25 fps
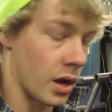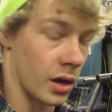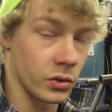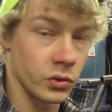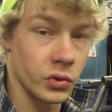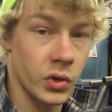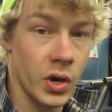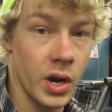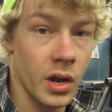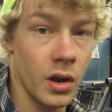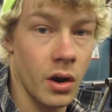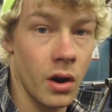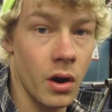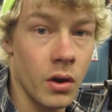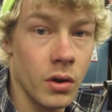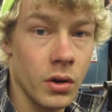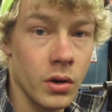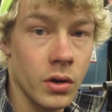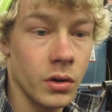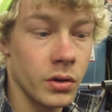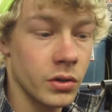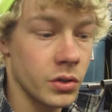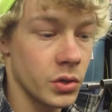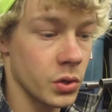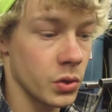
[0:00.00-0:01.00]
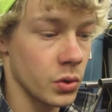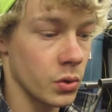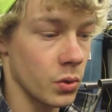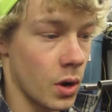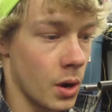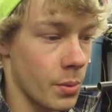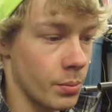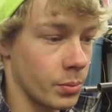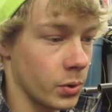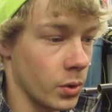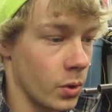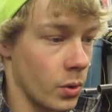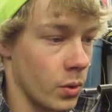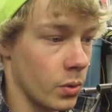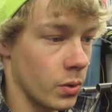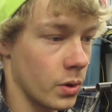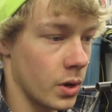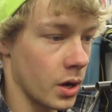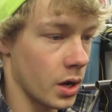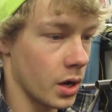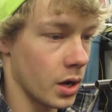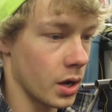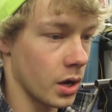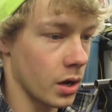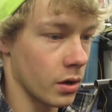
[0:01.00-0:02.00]
I'll try harder to upload
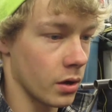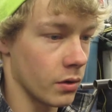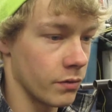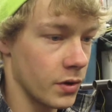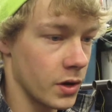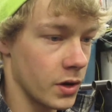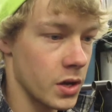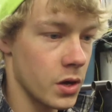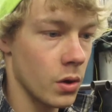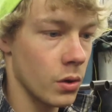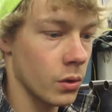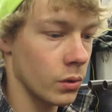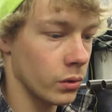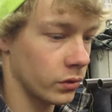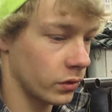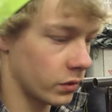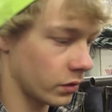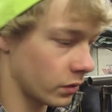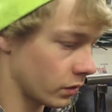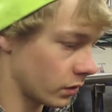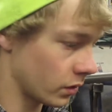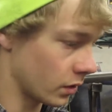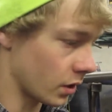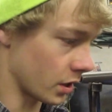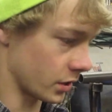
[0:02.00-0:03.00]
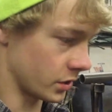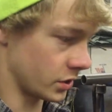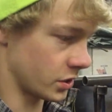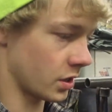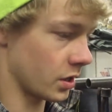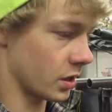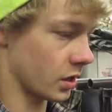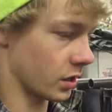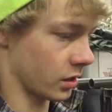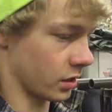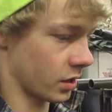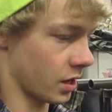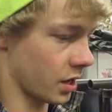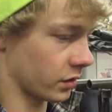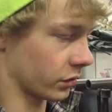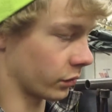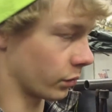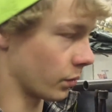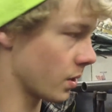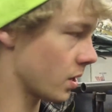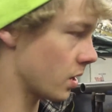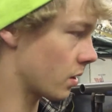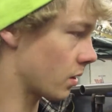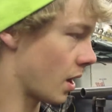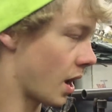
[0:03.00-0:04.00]
videos. I should in the next
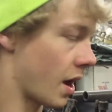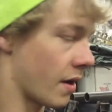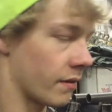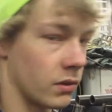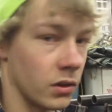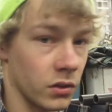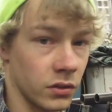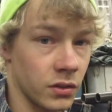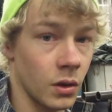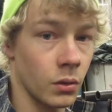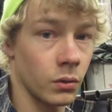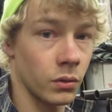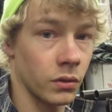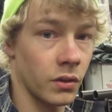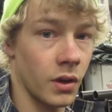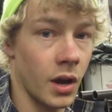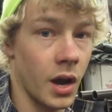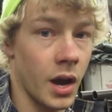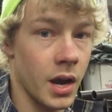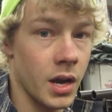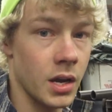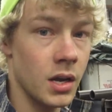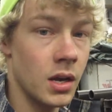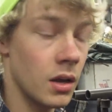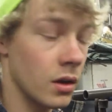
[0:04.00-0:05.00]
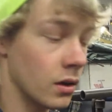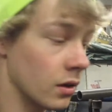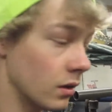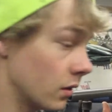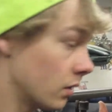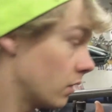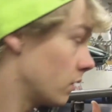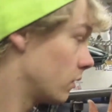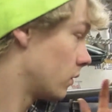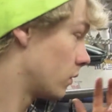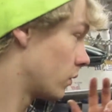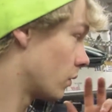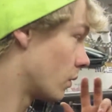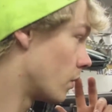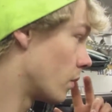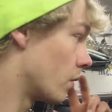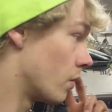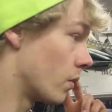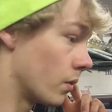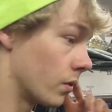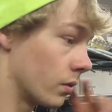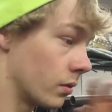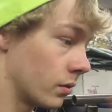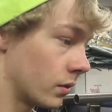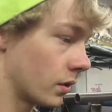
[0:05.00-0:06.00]
week have this outside,
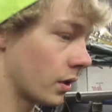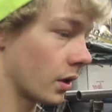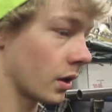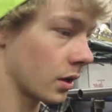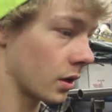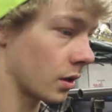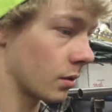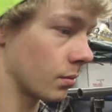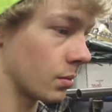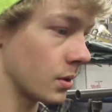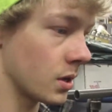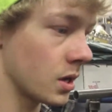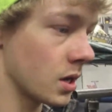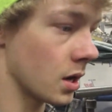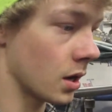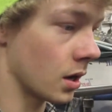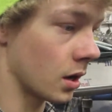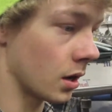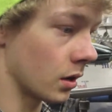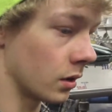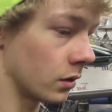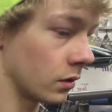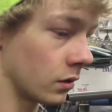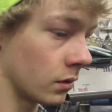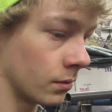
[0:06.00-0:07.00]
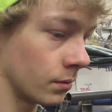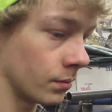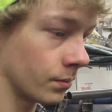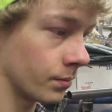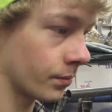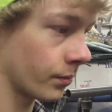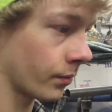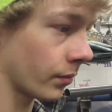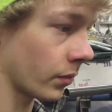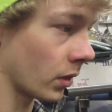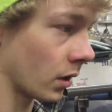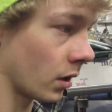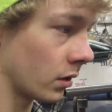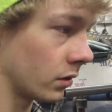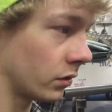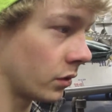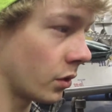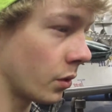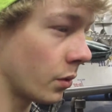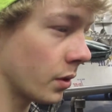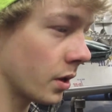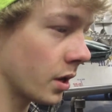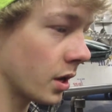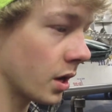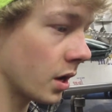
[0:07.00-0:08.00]
so could be
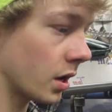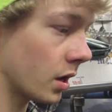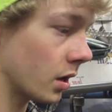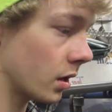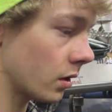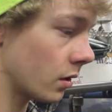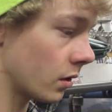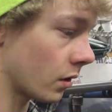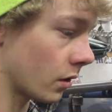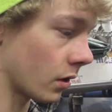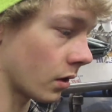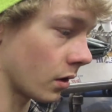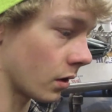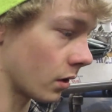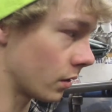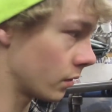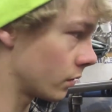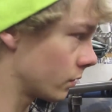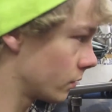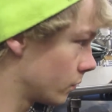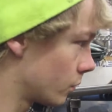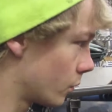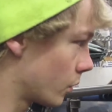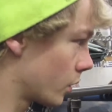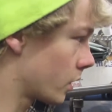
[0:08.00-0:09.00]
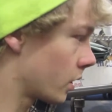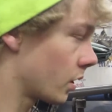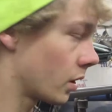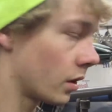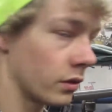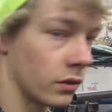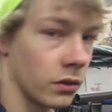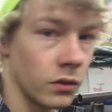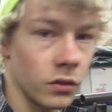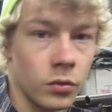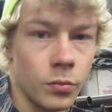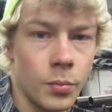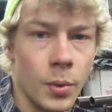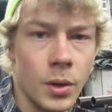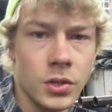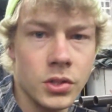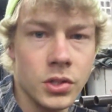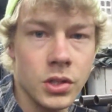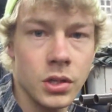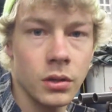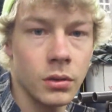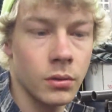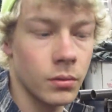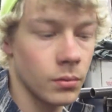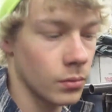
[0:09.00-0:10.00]
tuning it or working on
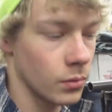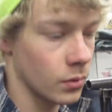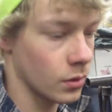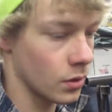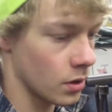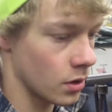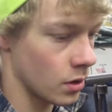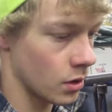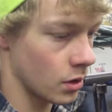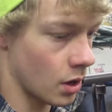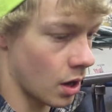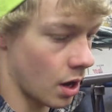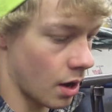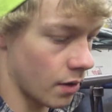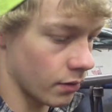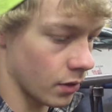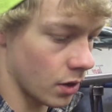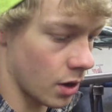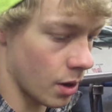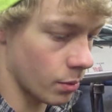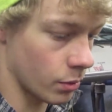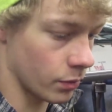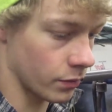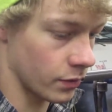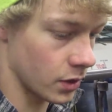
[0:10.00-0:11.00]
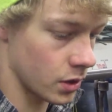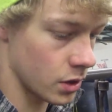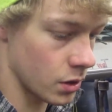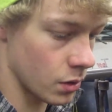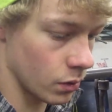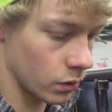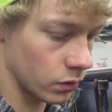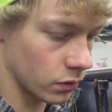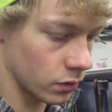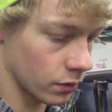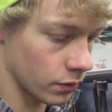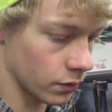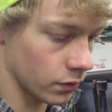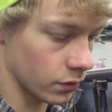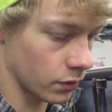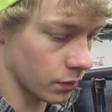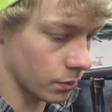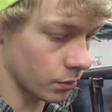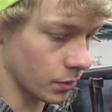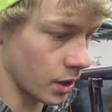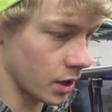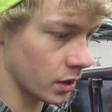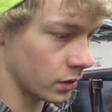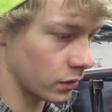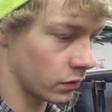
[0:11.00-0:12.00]
suspension. Have a couple videos of
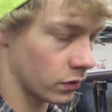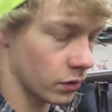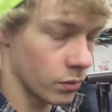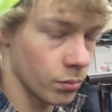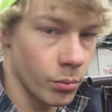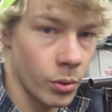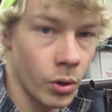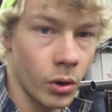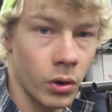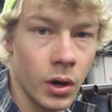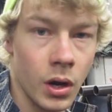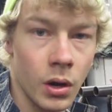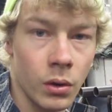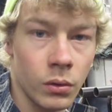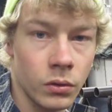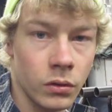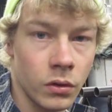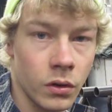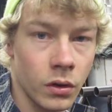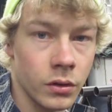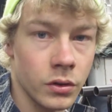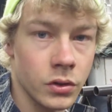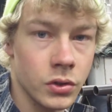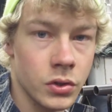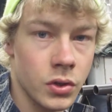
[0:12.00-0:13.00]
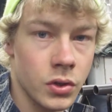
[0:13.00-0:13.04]
some hits and burnouts on the